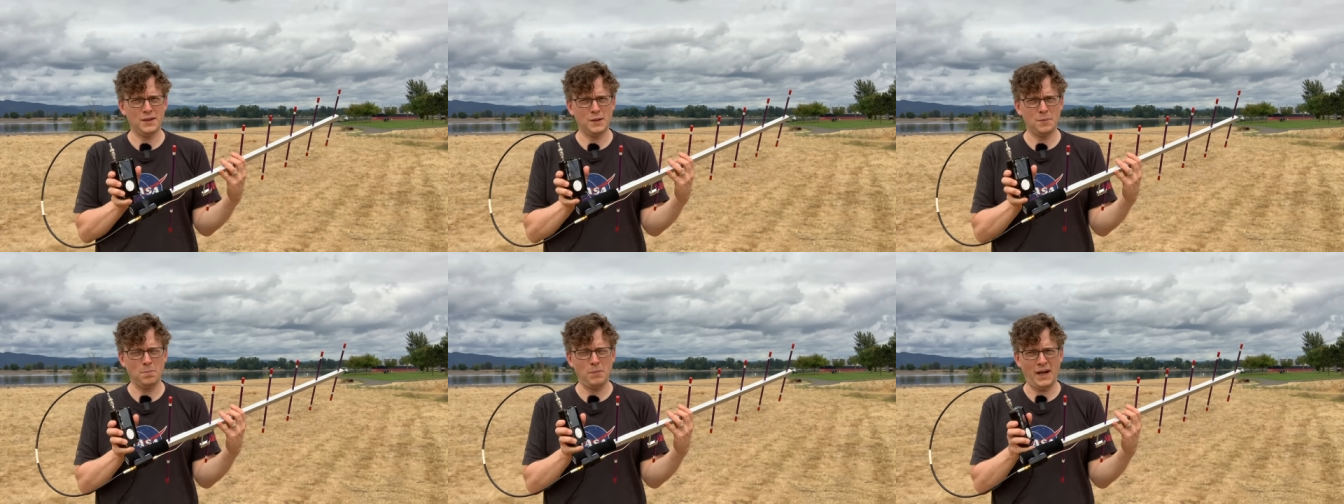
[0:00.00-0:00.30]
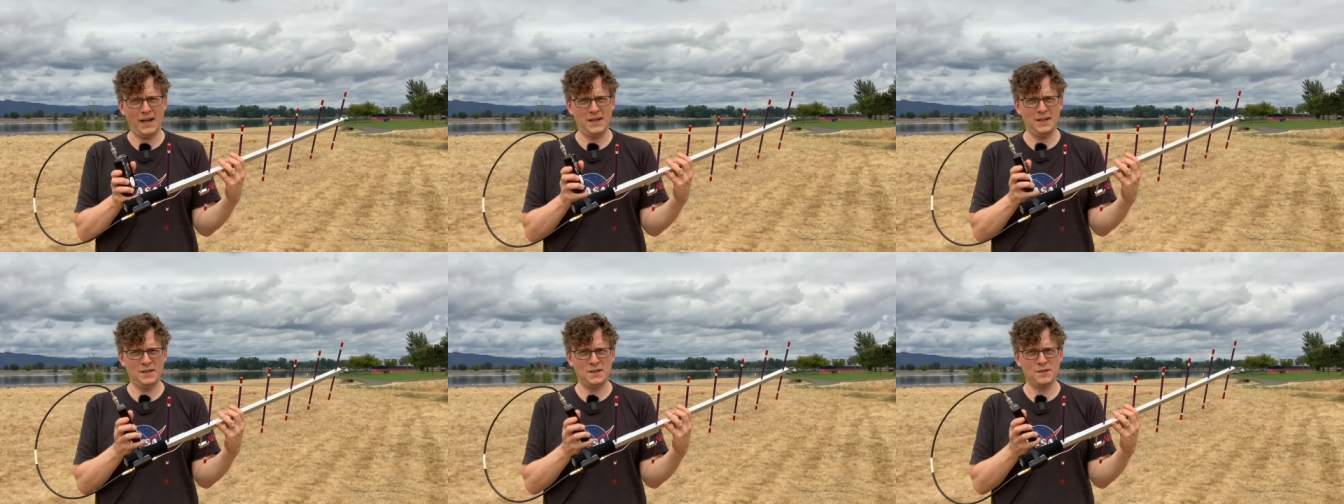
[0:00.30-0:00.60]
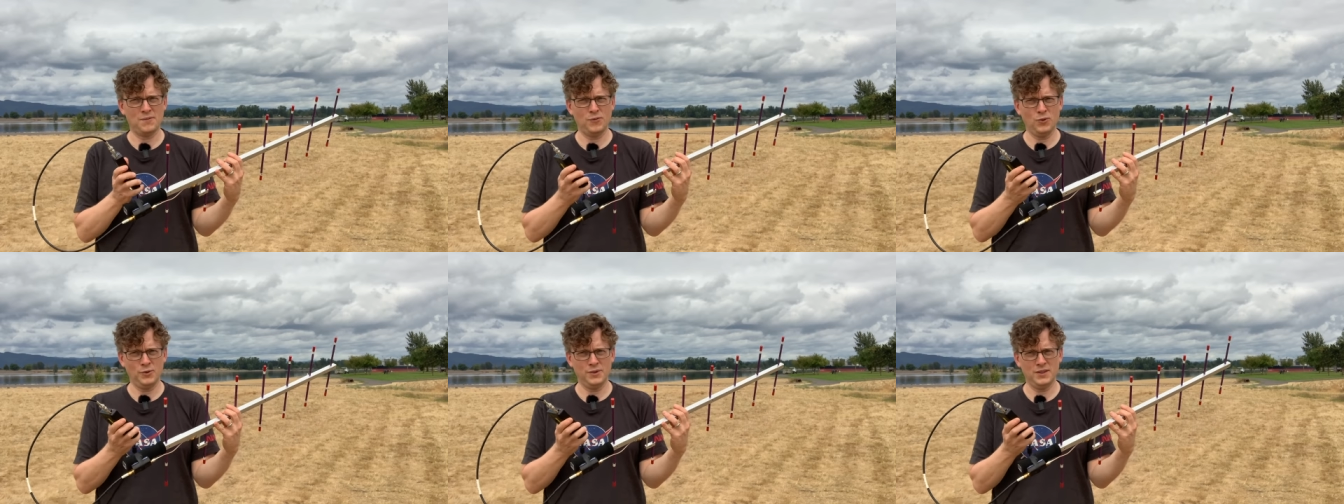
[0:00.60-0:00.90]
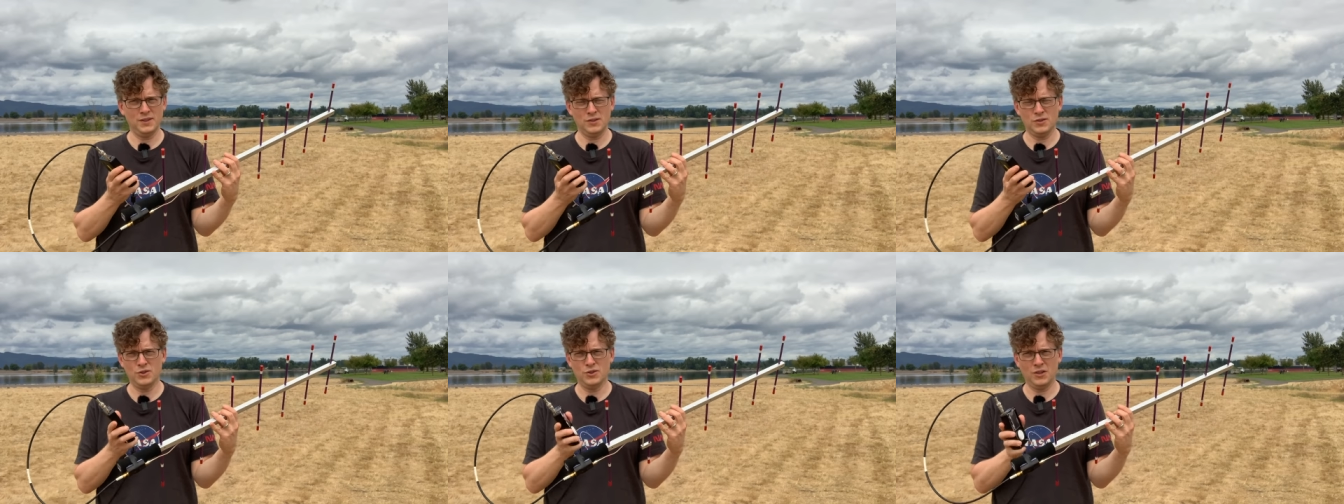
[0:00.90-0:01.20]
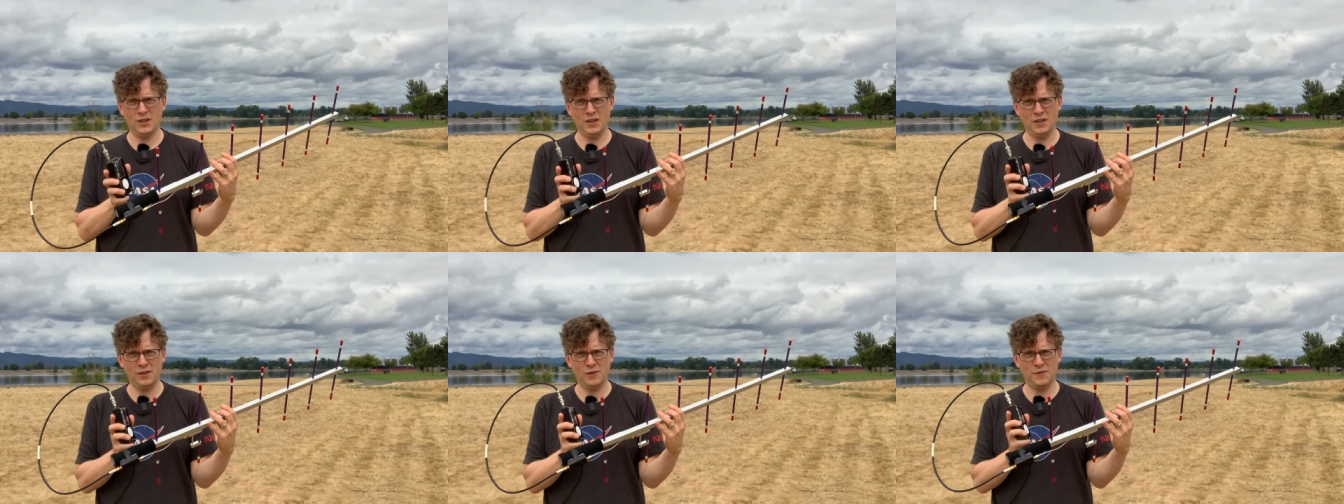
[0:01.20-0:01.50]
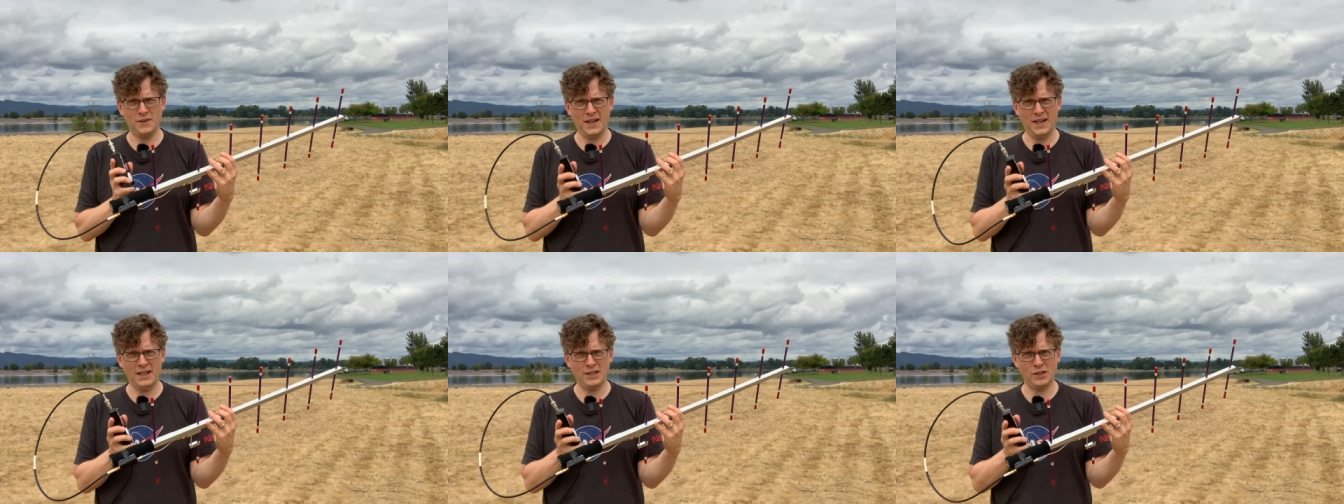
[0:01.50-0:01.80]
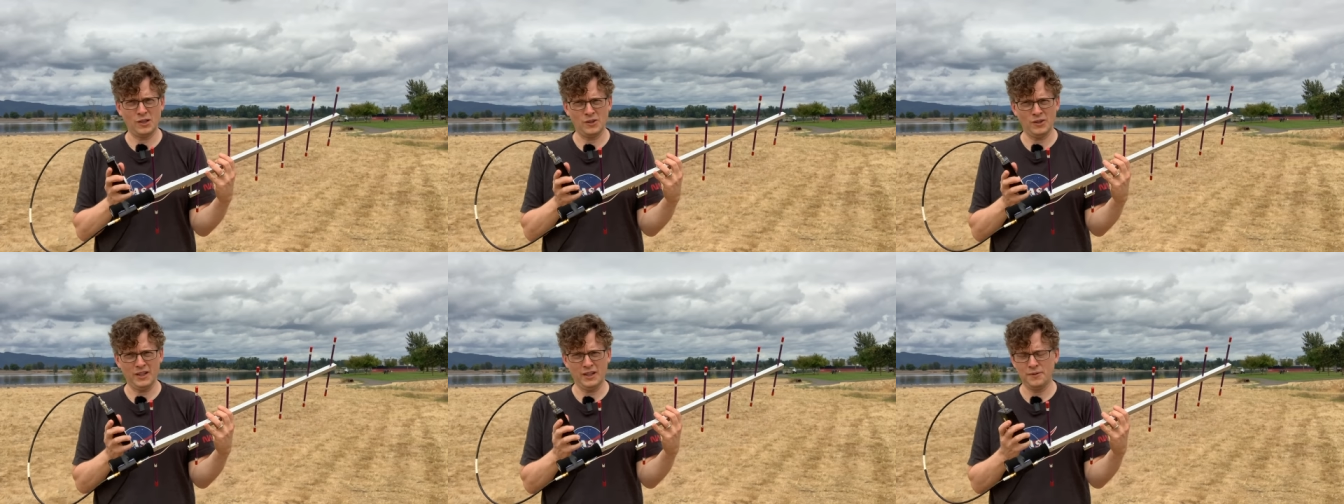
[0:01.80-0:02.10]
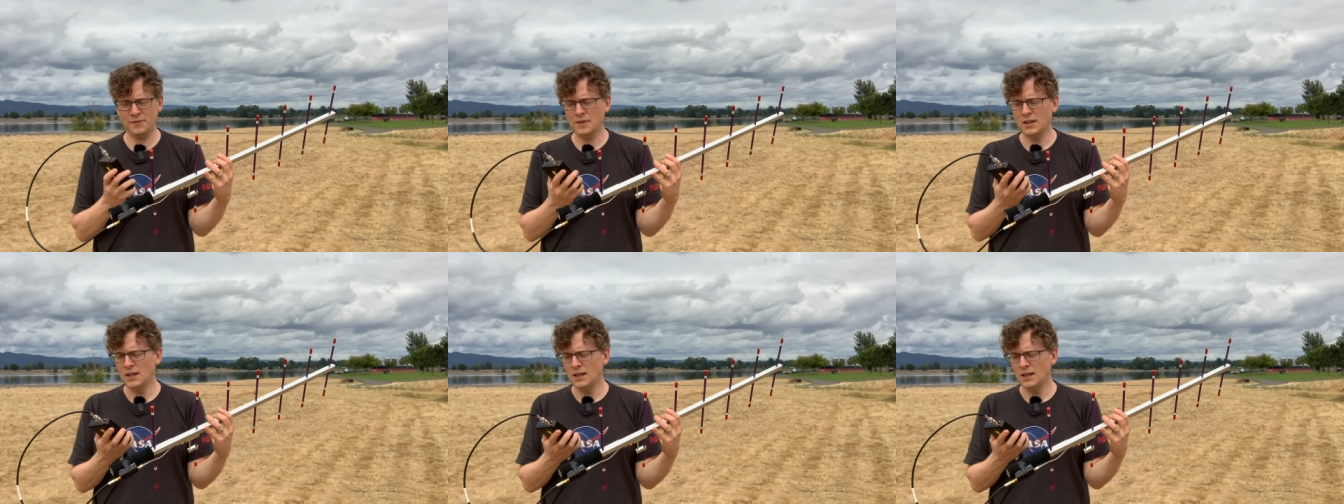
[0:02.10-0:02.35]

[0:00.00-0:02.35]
the bias voltage of the HackRF.